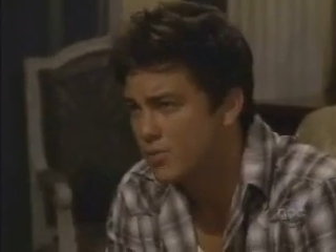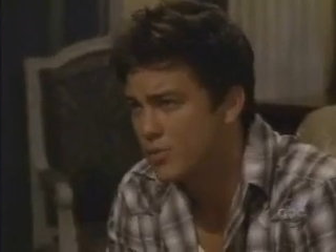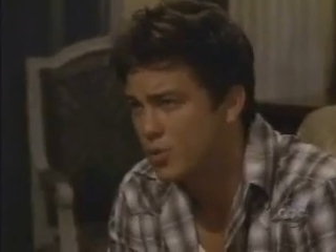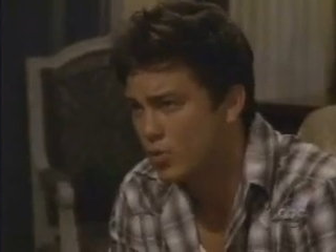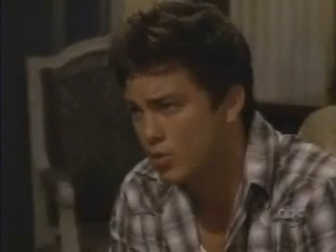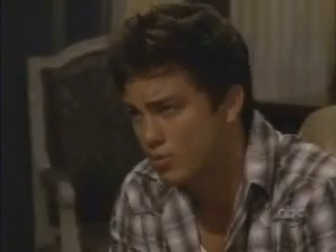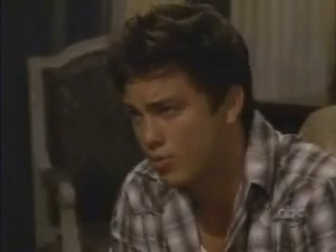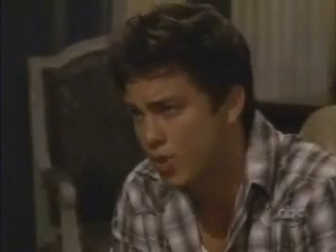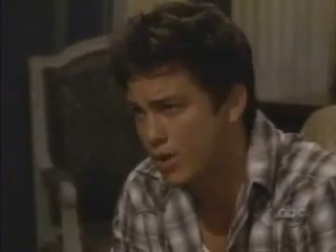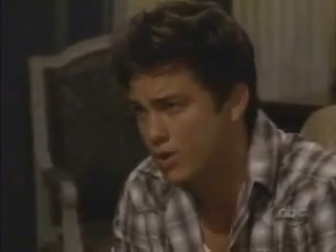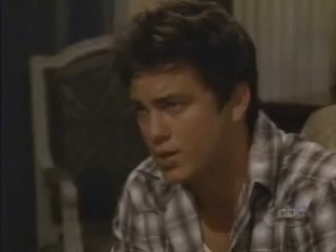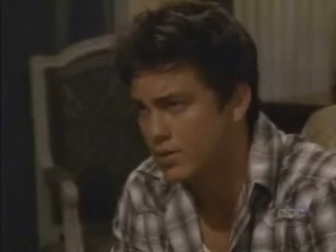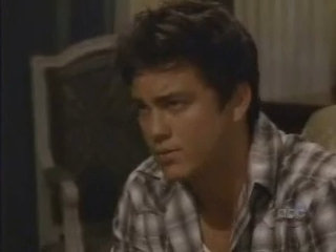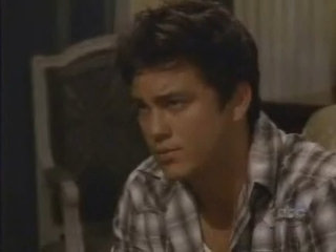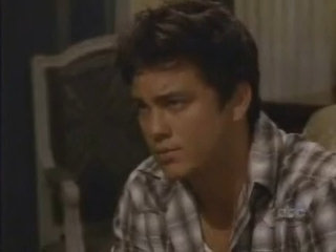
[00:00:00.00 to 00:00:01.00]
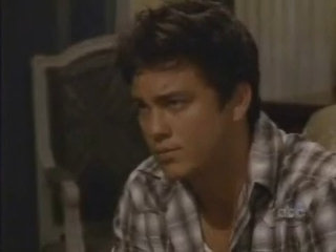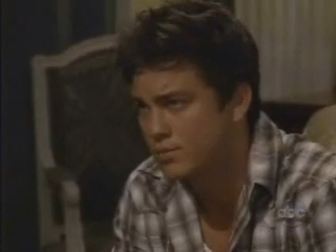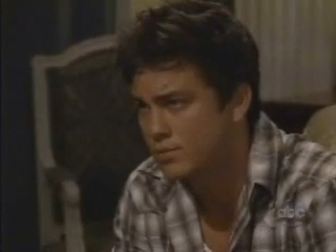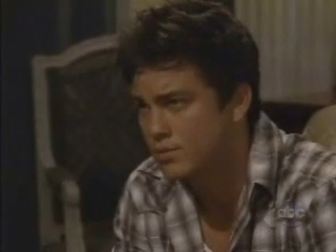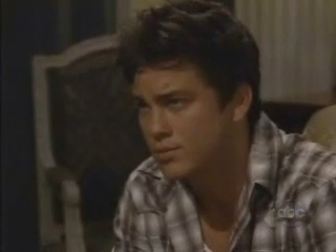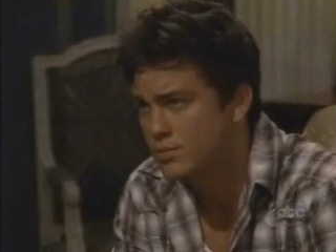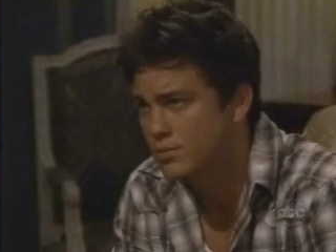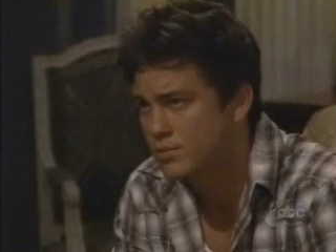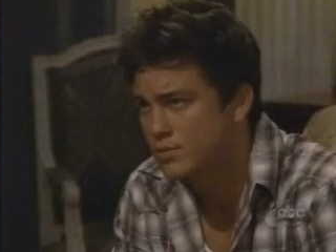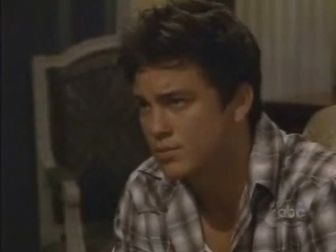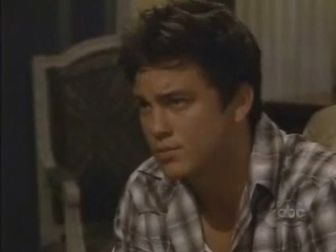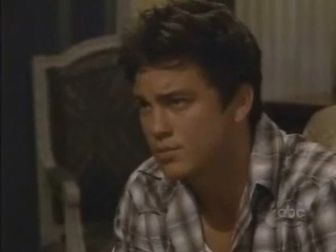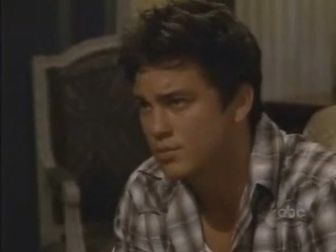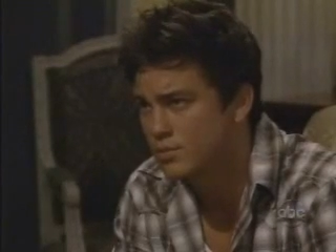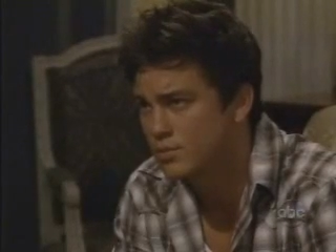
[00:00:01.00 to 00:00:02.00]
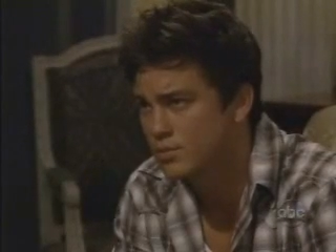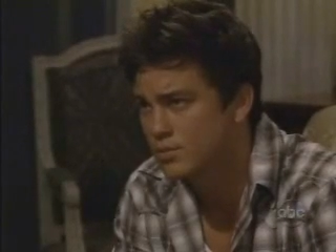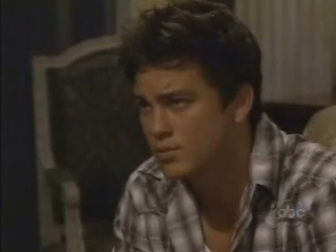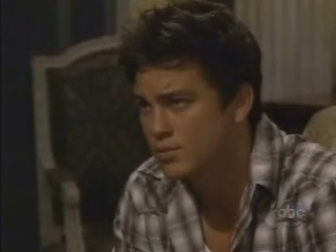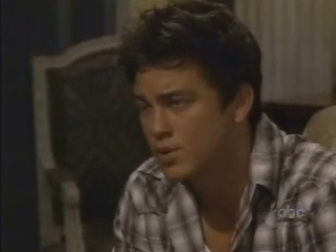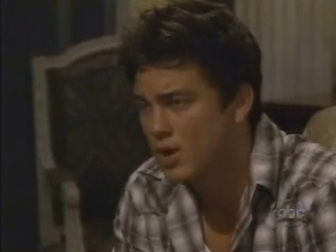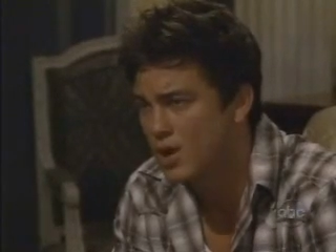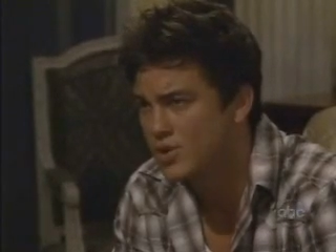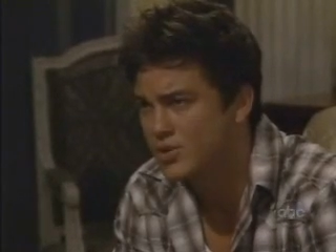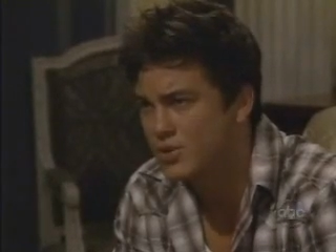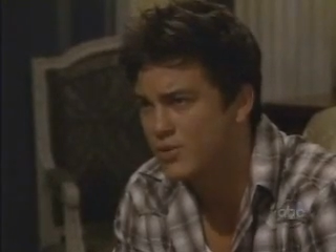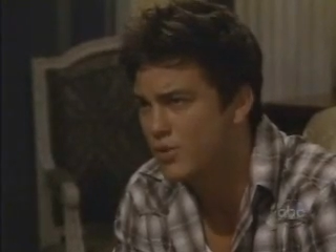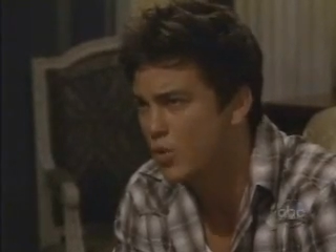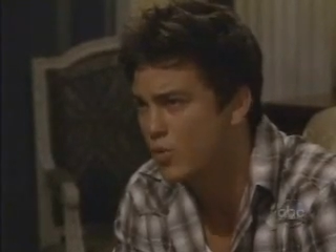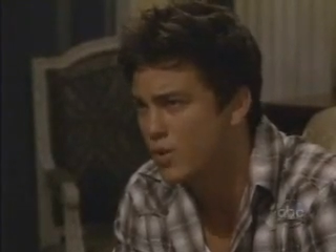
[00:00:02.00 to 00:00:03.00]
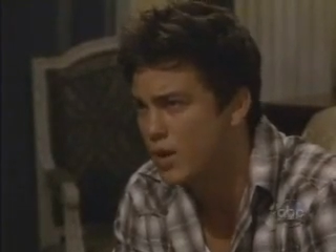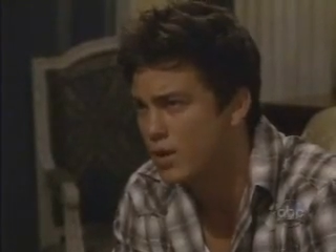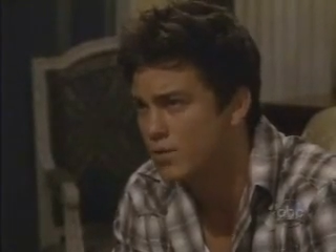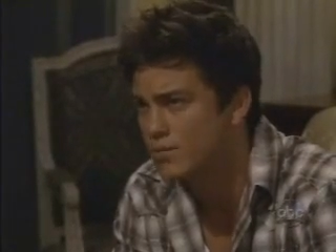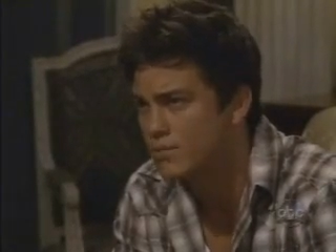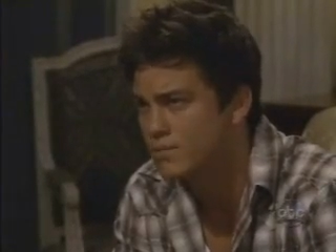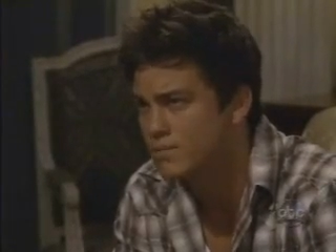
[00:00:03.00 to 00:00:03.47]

even telling me you were pregnant. I should have known